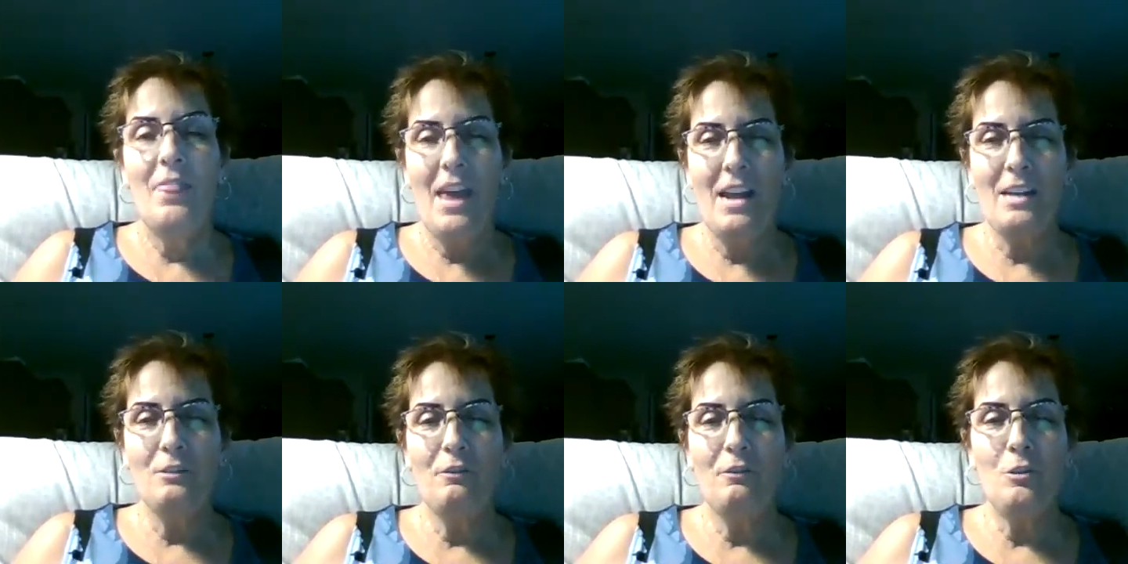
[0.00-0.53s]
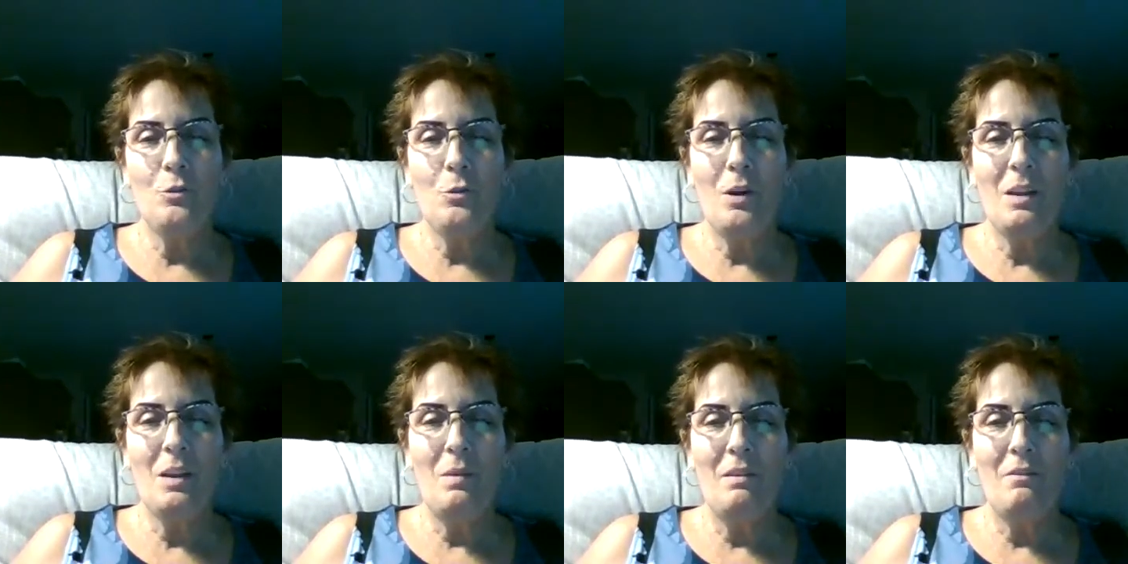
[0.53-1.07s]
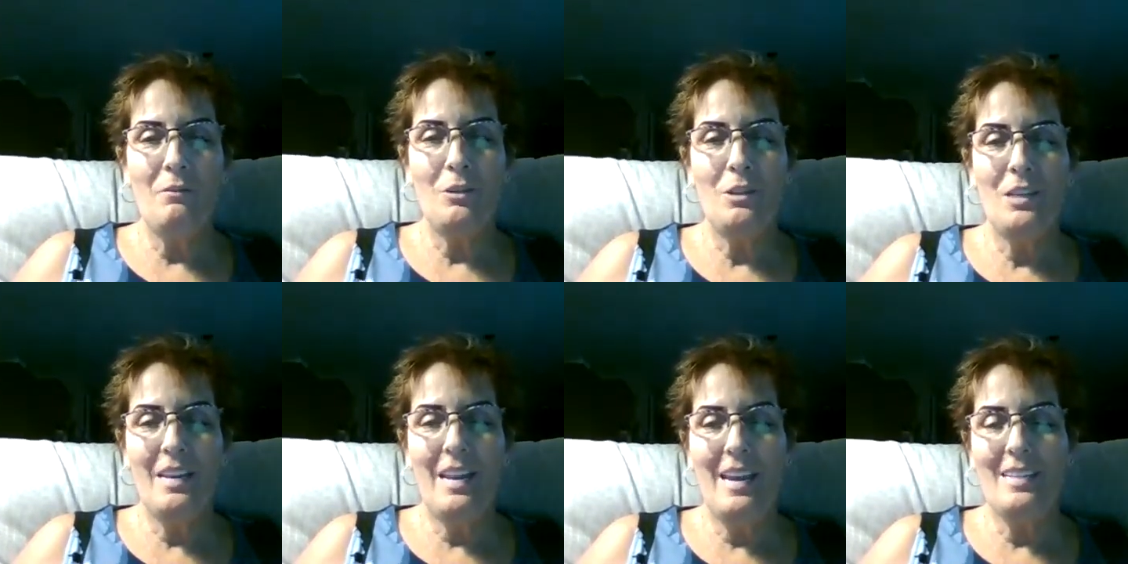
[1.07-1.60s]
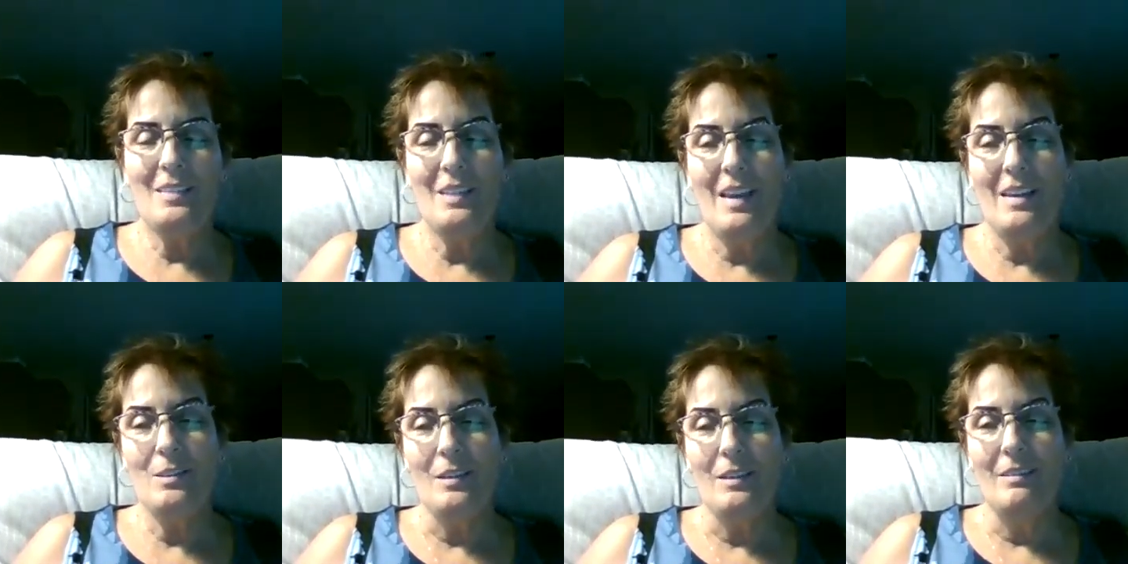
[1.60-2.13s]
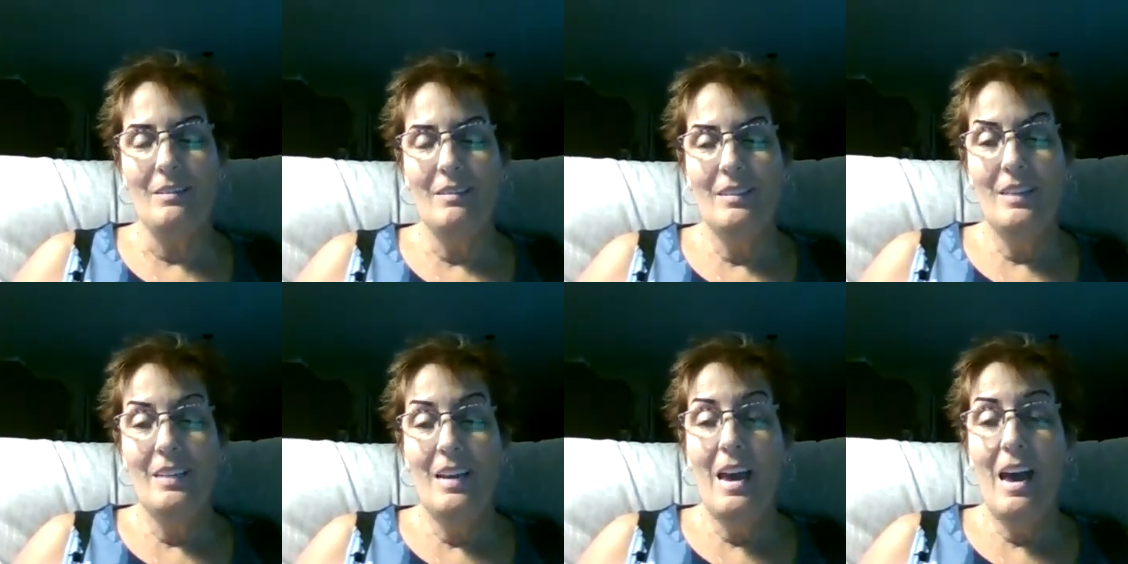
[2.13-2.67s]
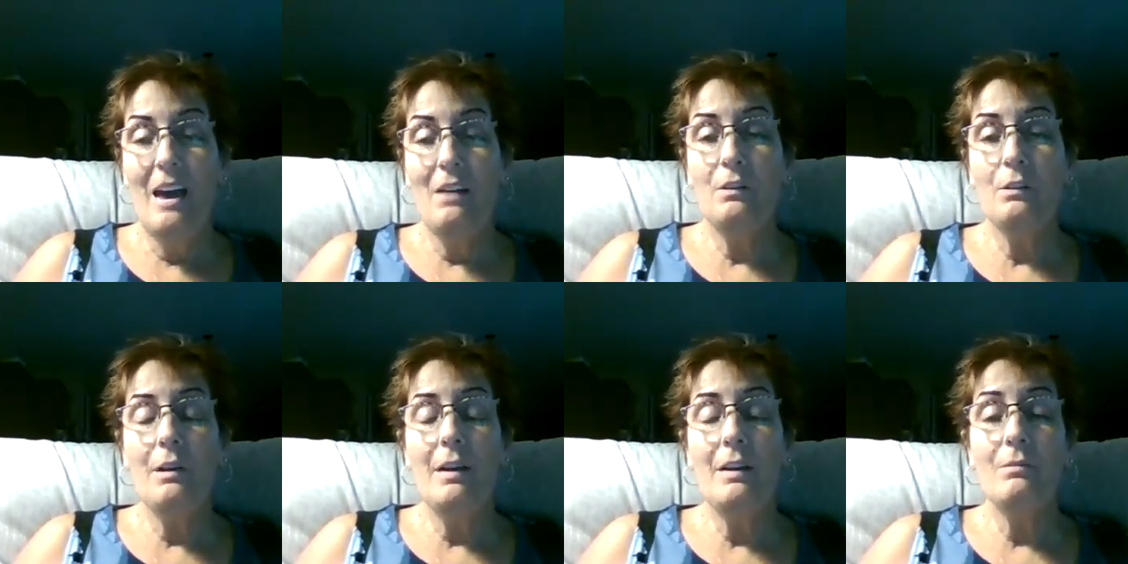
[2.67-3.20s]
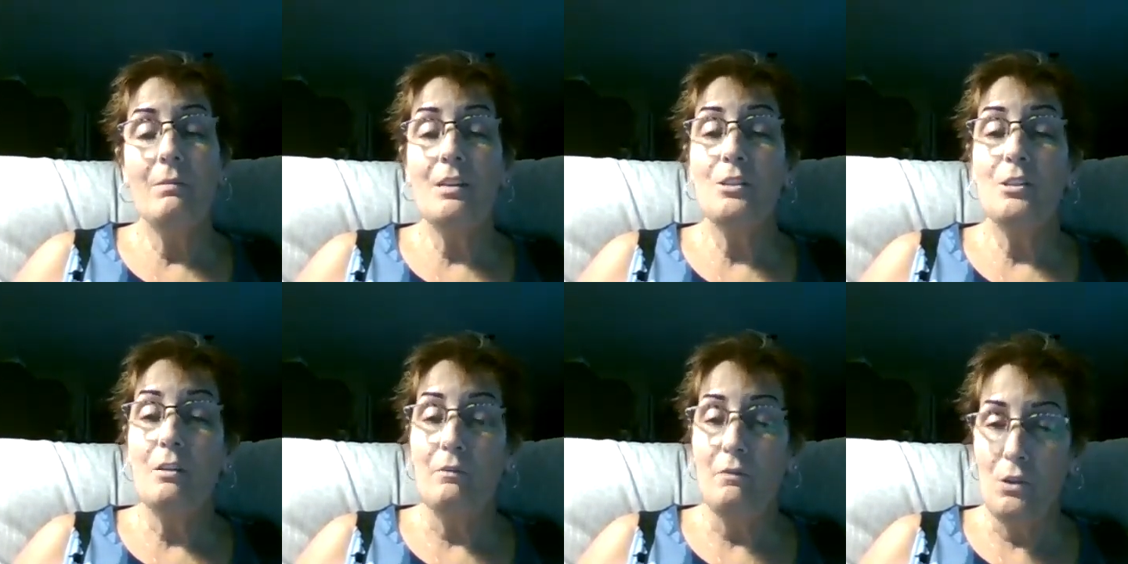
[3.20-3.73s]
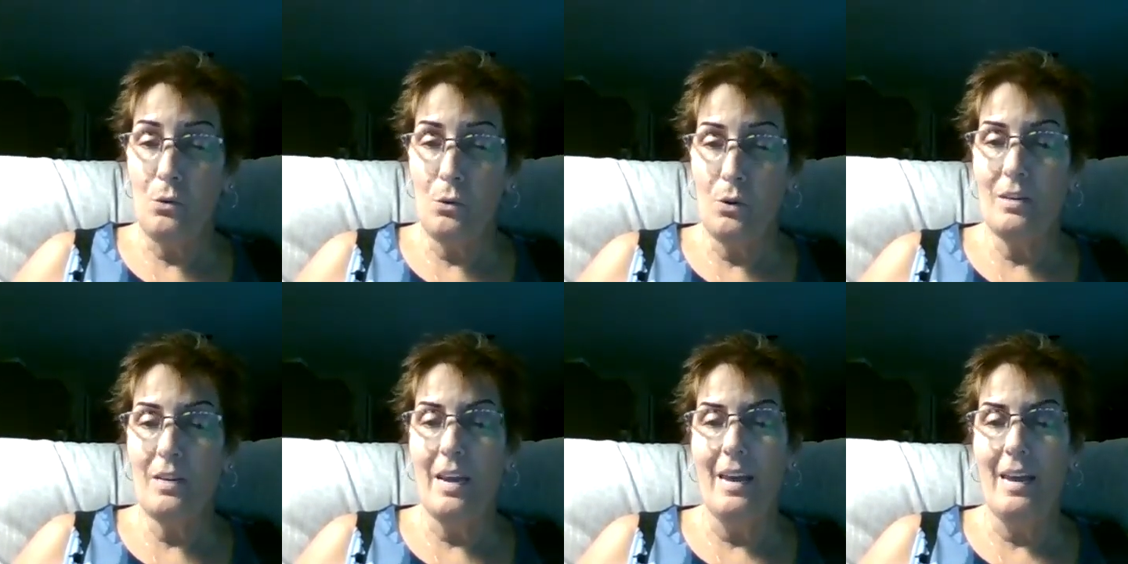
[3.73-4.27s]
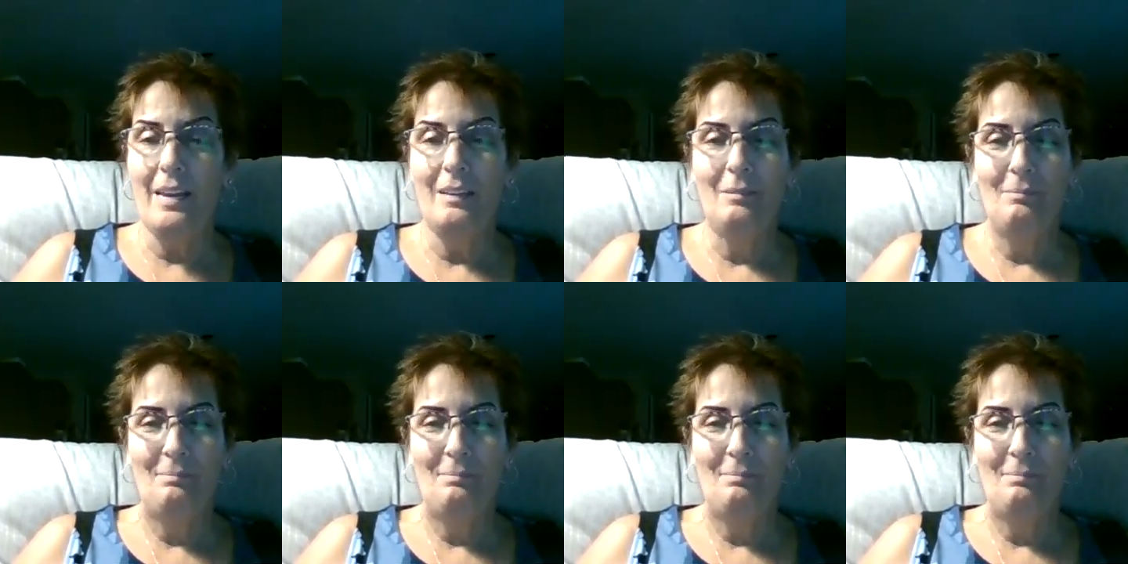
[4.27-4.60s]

Thanks for joining me for today's lesson. Have a great rest of your day.